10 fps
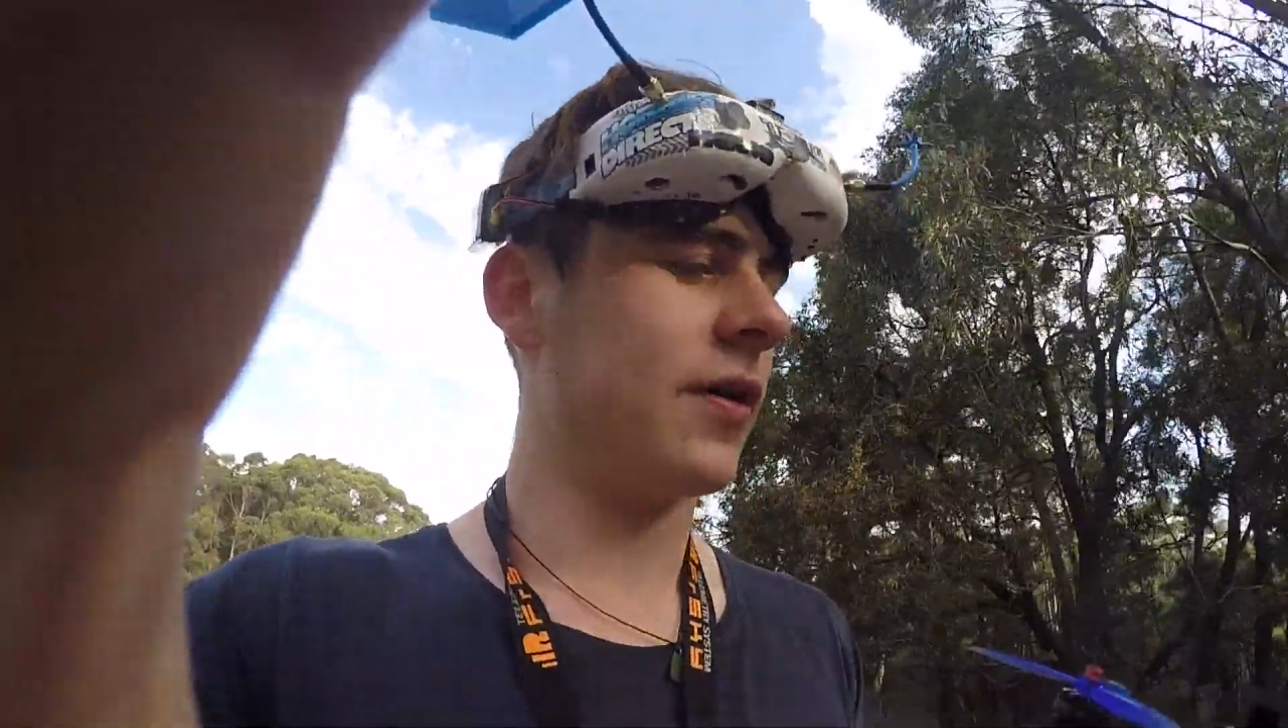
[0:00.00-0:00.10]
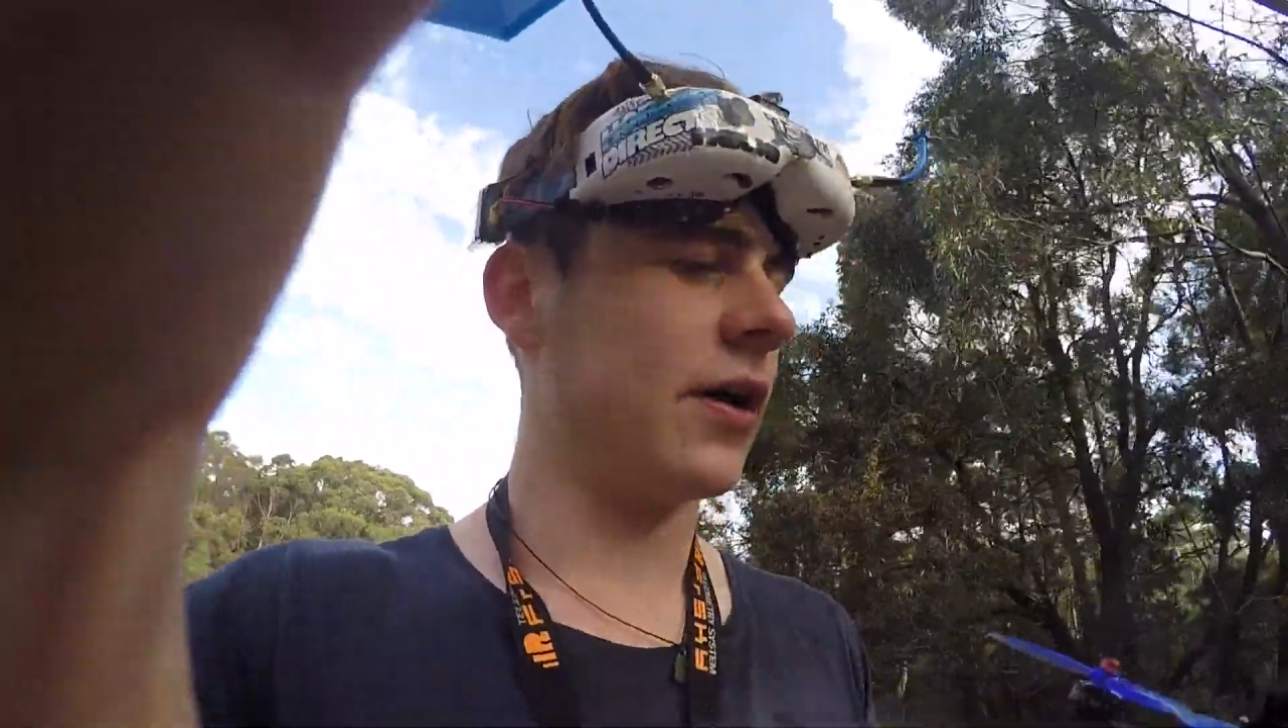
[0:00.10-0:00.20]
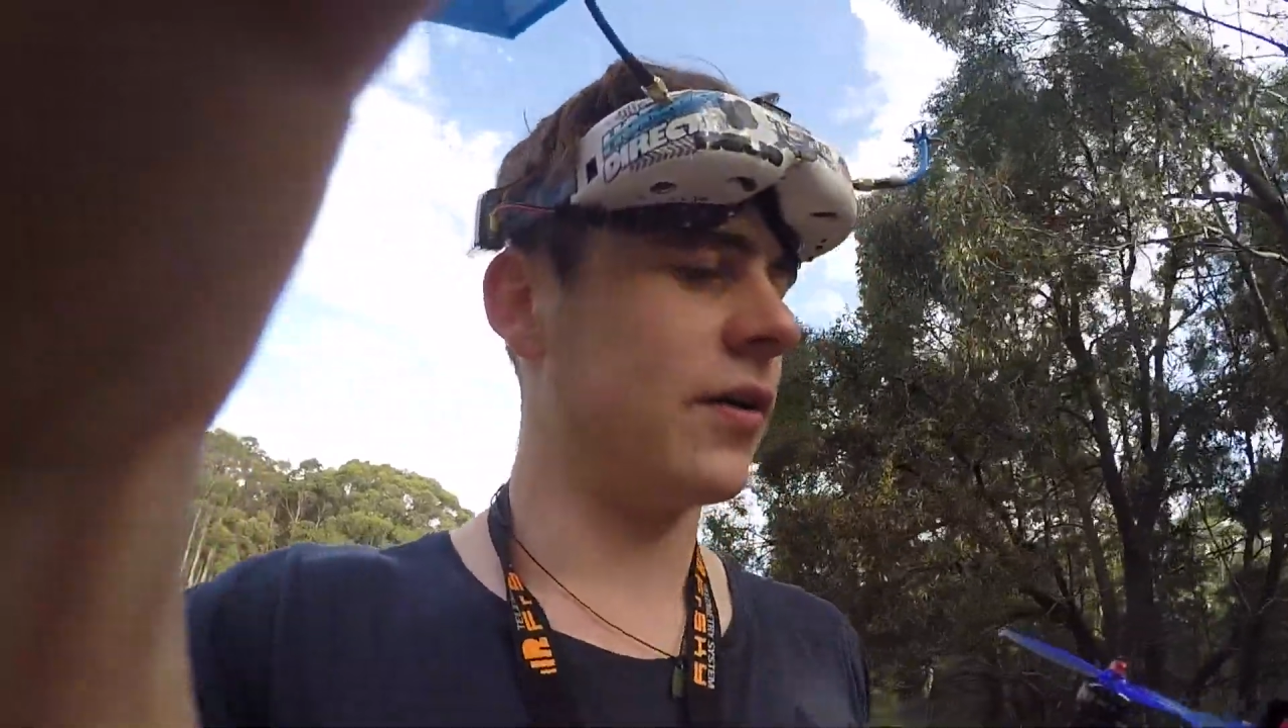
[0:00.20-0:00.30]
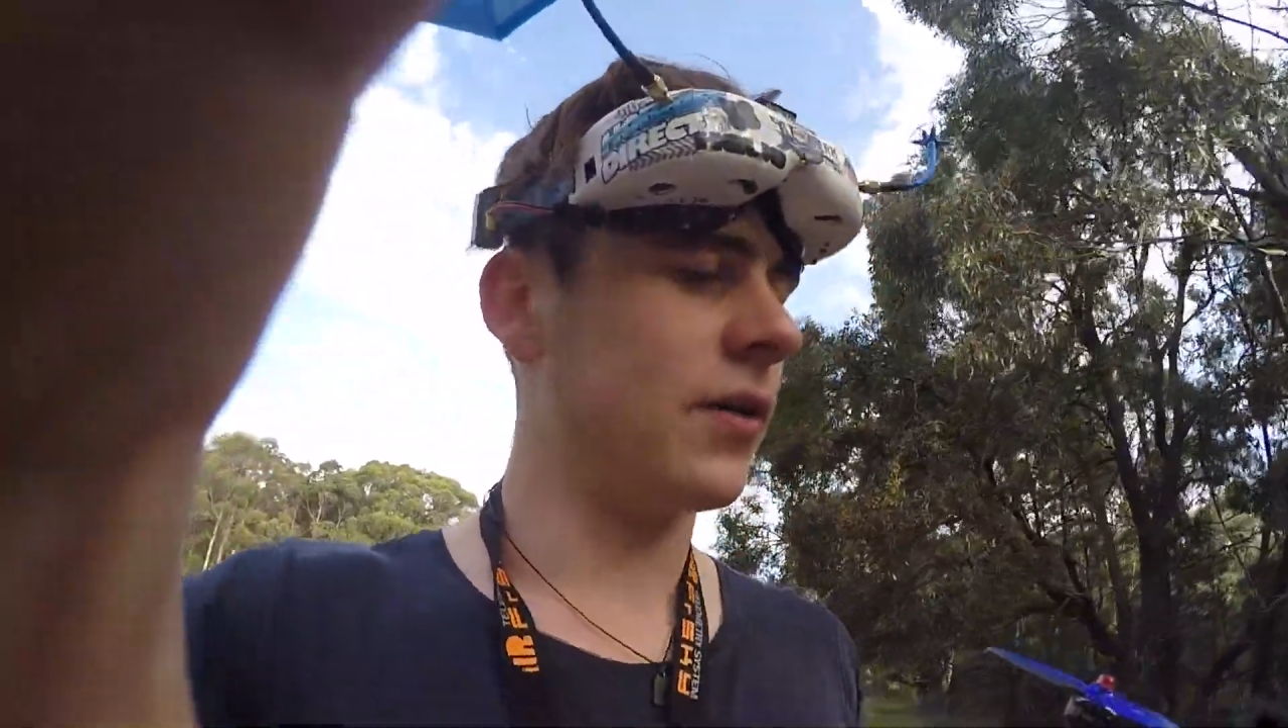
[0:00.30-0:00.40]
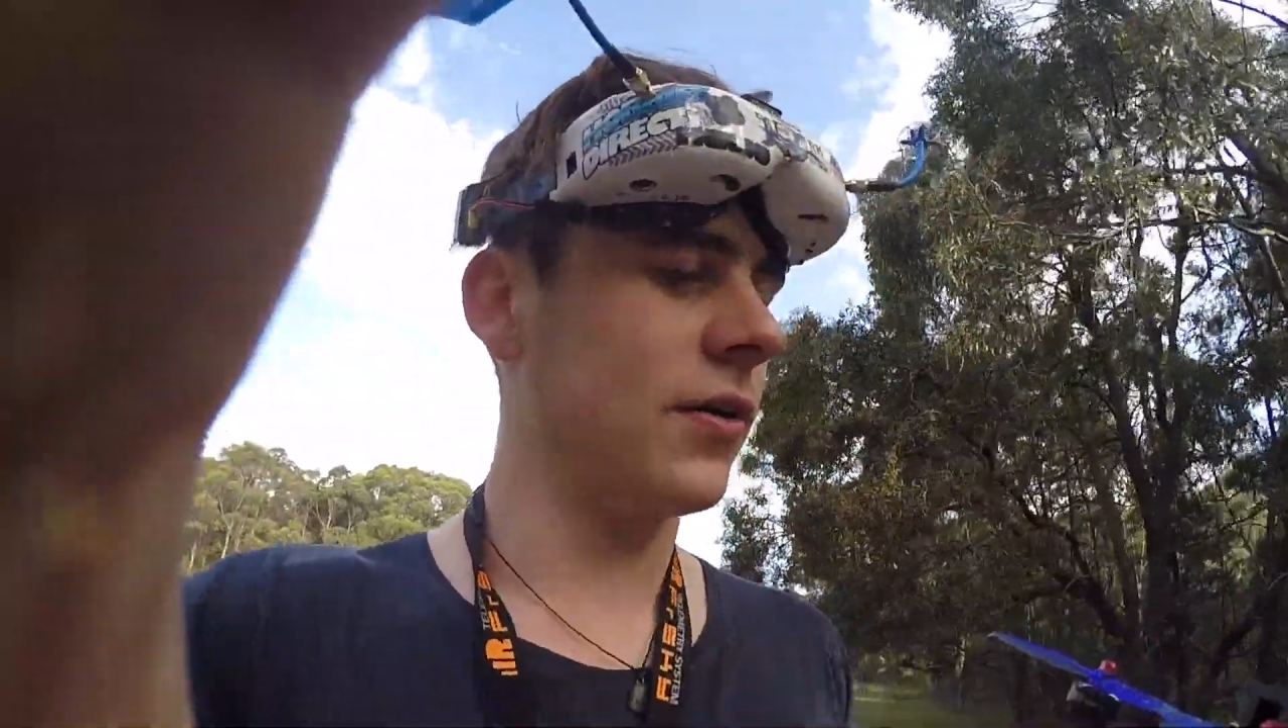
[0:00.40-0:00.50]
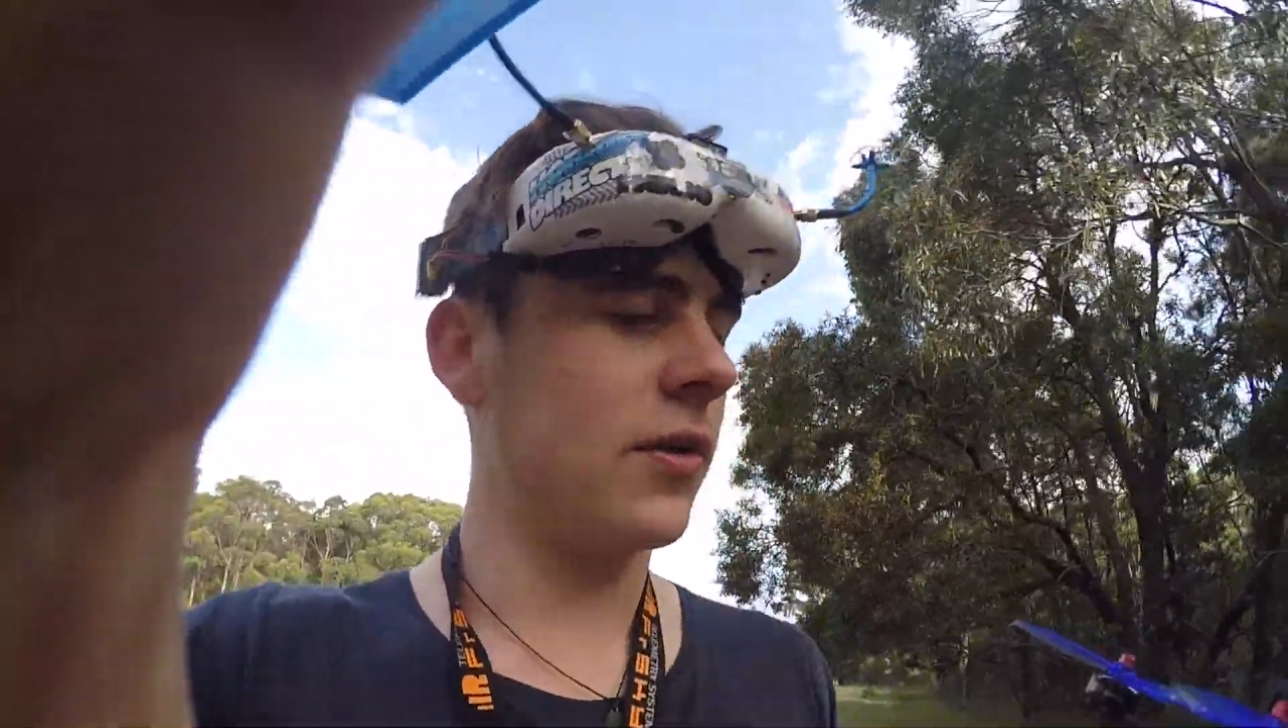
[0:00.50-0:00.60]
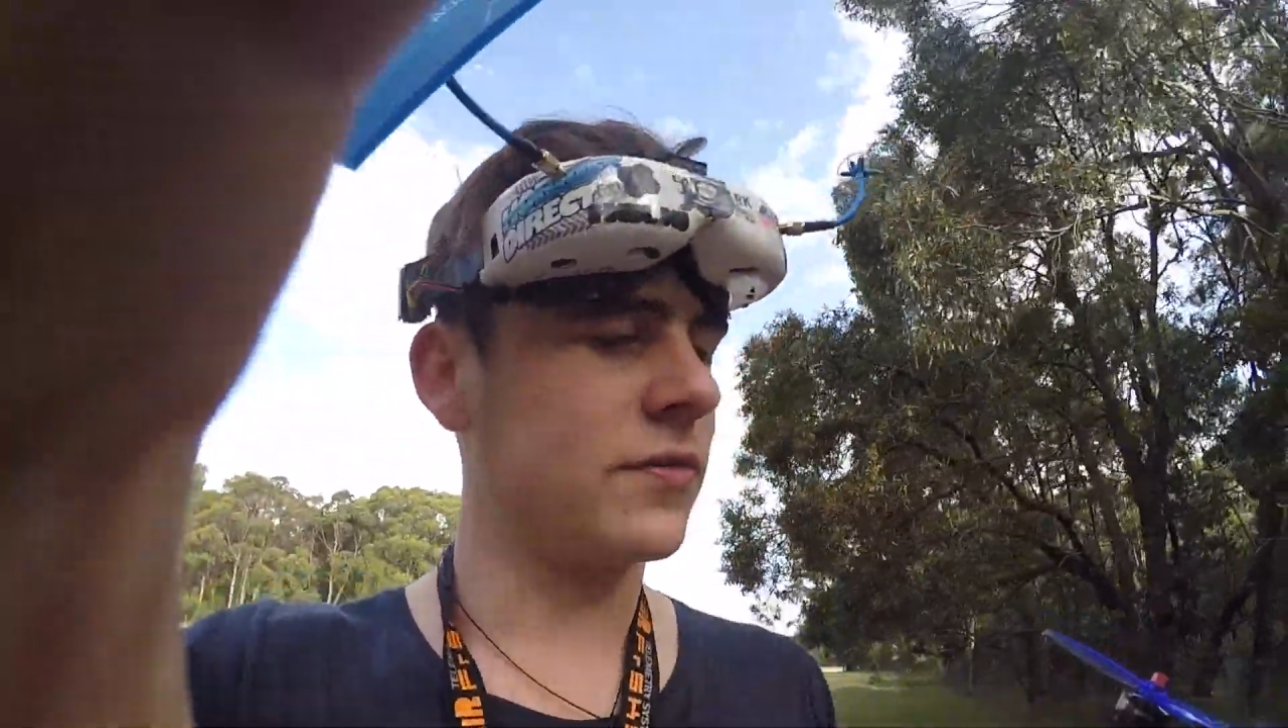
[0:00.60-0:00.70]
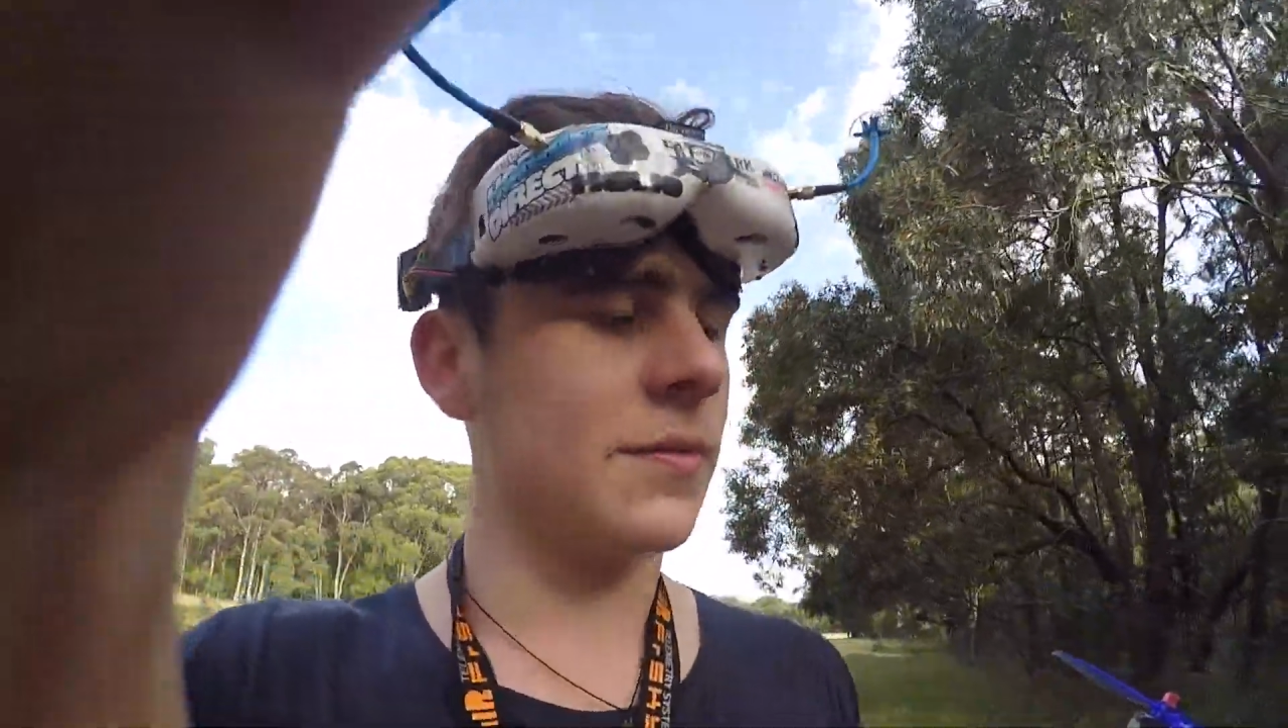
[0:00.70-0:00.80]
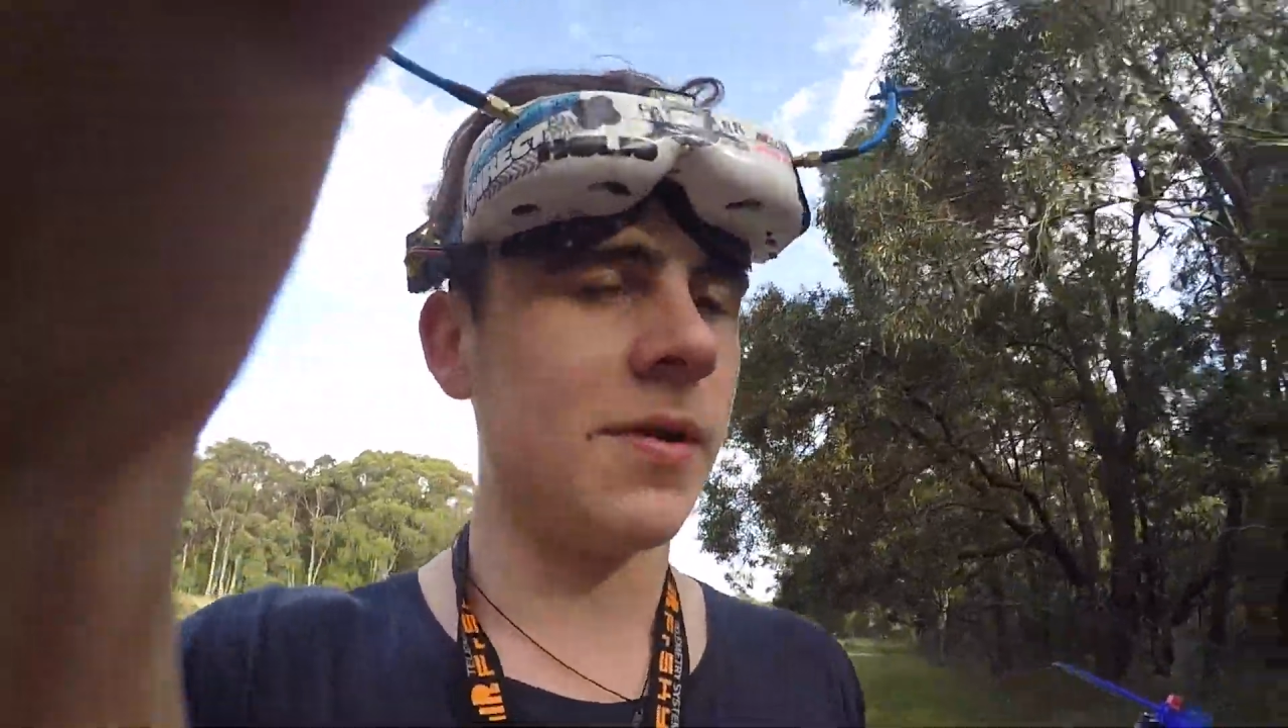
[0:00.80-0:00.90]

I lost